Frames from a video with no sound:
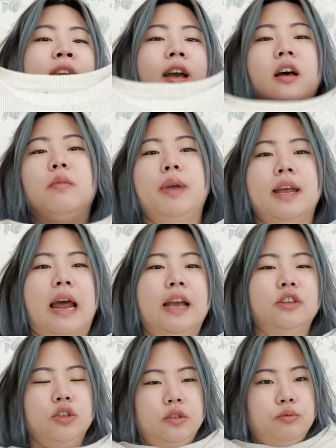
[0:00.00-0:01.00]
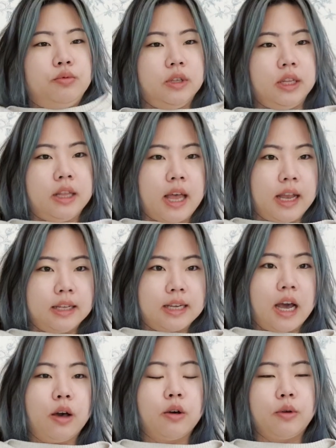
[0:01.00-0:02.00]
And I just really liked
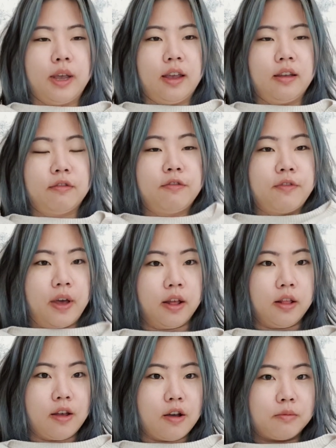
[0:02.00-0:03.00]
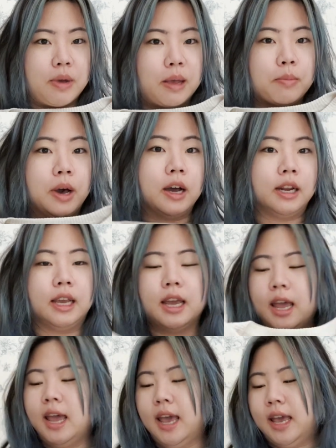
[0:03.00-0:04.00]
how it fell on my body,
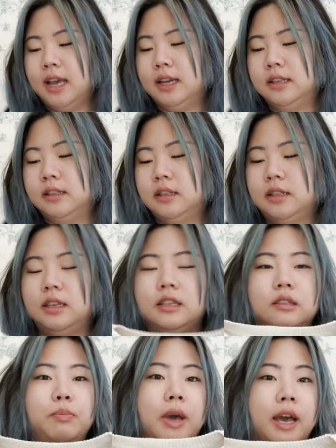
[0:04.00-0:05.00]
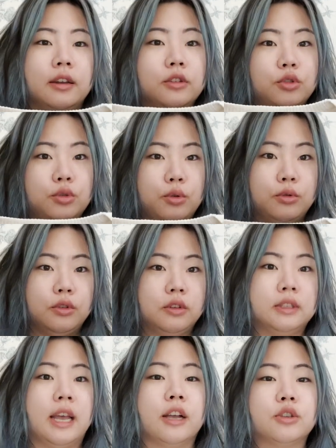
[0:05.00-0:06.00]
and these padded shoulders
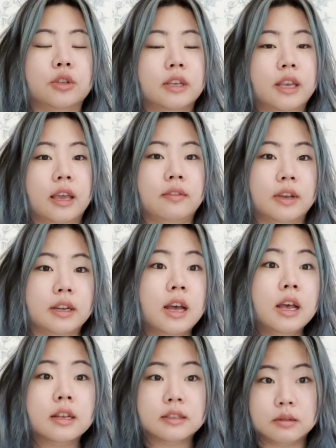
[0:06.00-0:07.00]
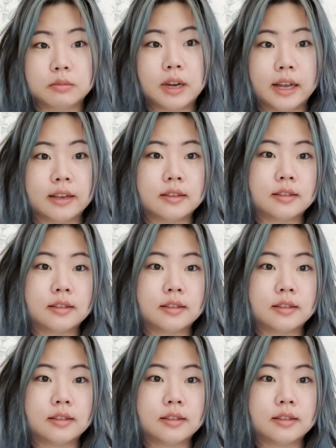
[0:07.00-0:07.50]
actually gave it some nice